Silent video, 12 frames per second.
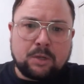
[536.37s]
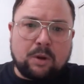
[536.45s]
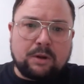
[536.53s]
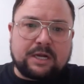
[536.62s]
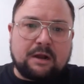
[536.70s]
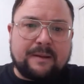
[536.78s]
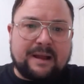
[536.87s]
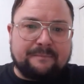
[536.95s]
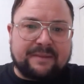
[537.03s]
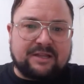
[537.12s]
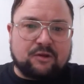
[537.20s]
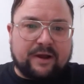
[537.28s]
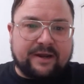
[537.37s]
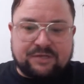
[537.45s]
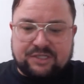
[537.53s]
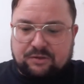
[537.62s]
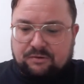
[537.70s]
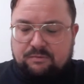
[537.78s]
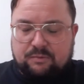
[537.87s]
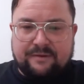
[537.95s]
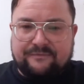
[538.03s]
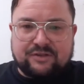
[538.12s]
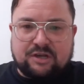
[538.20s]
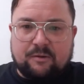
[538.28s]
woke up about midnight, and it was still
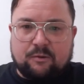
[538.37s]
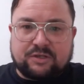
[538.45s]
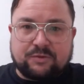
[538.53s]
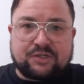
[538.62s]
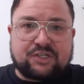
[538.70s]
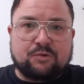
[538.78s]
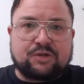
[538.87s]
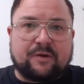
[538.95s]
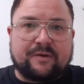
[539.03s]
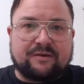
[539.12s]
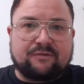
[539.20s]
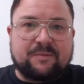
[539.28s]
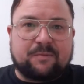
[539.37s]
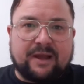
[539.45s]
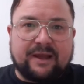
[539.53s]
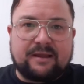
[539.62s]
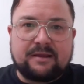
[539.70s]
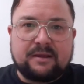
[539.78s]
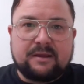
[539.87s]
whatever time it was. It was still showing the replay.